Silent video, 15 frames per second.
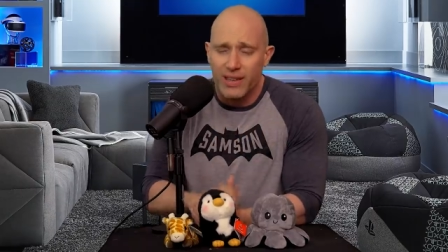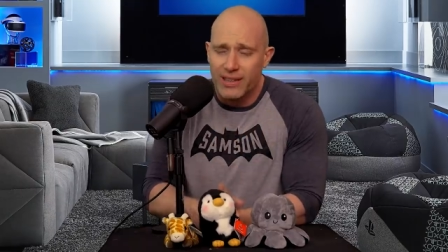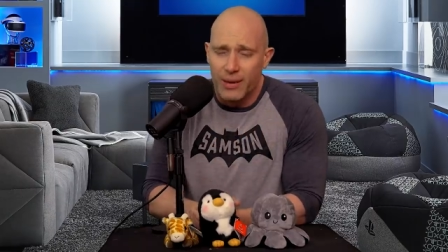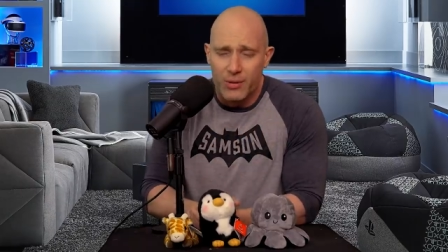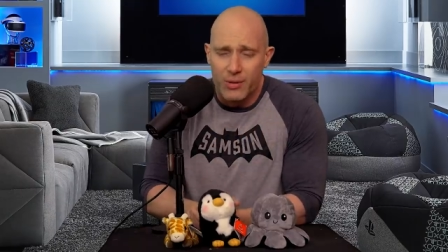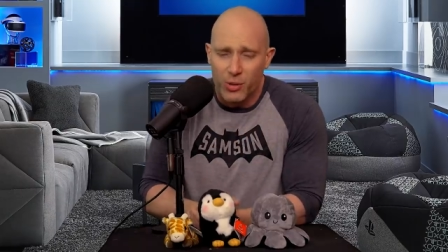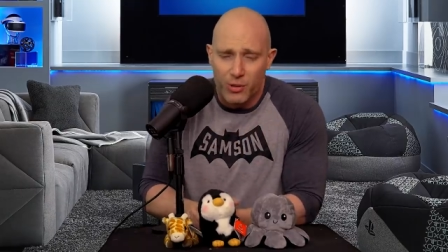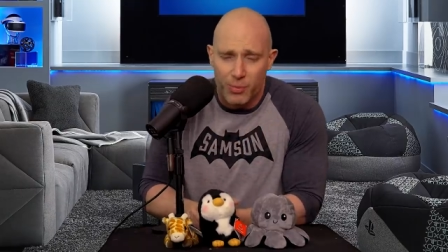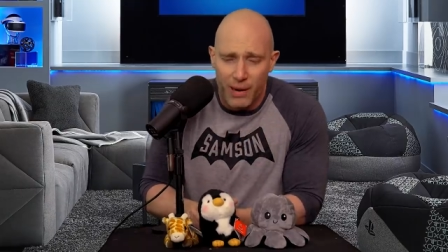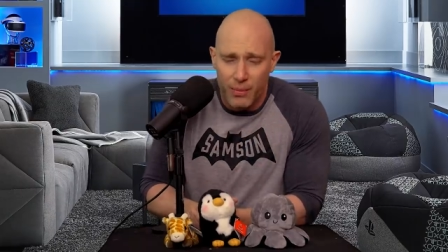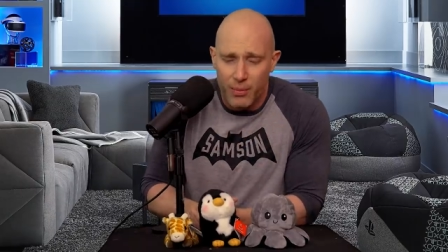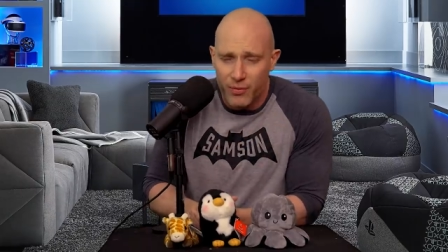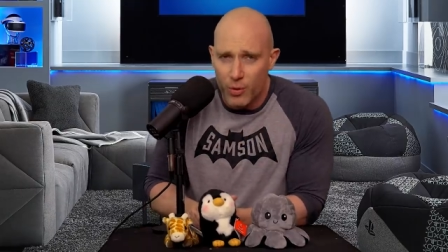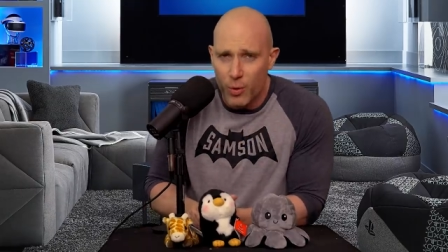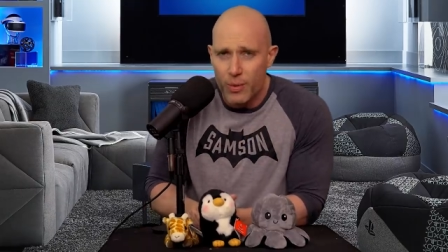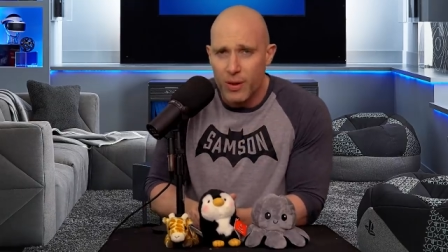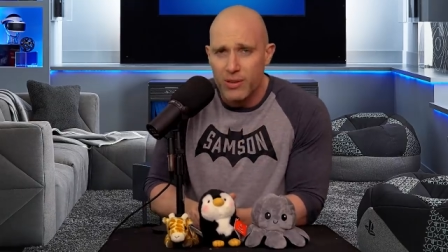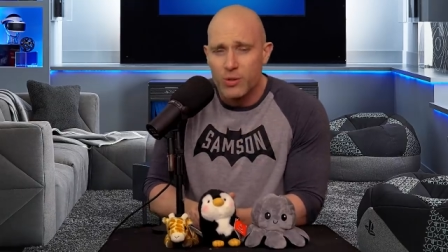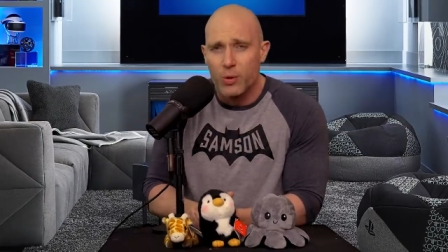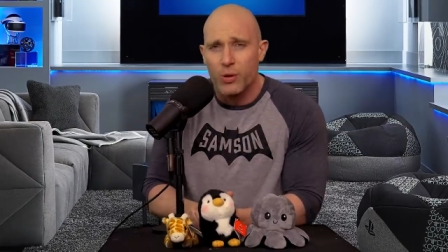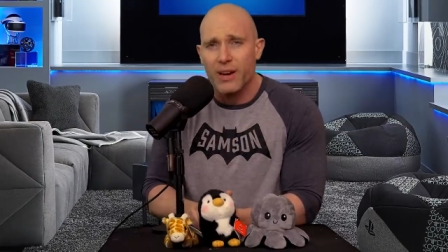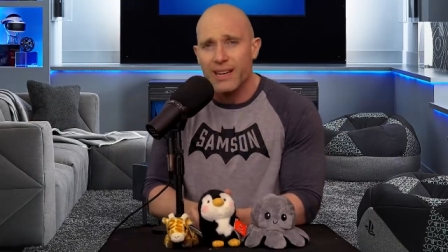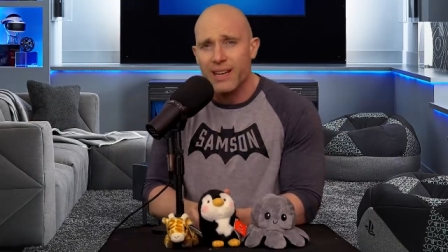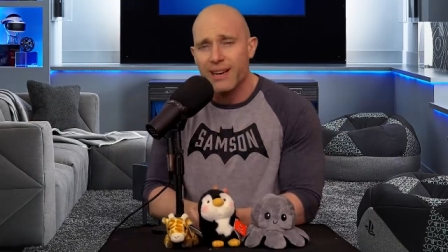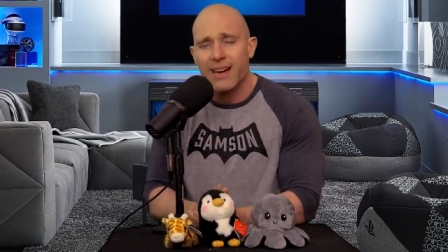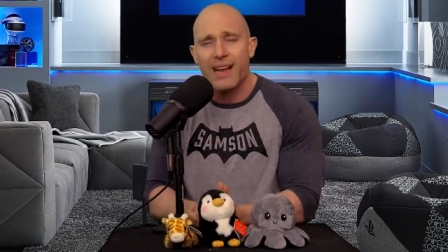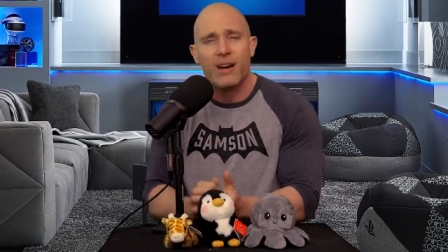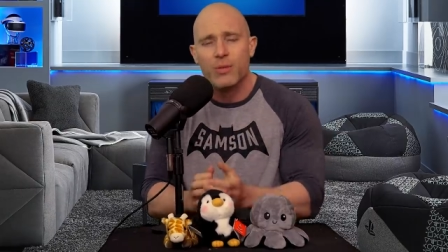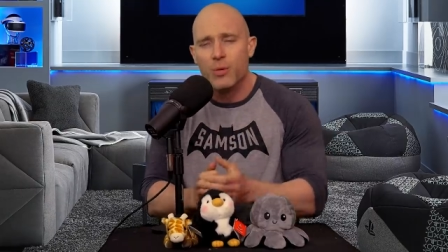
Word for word: Again, we talked about it before. We won't talk about it again now.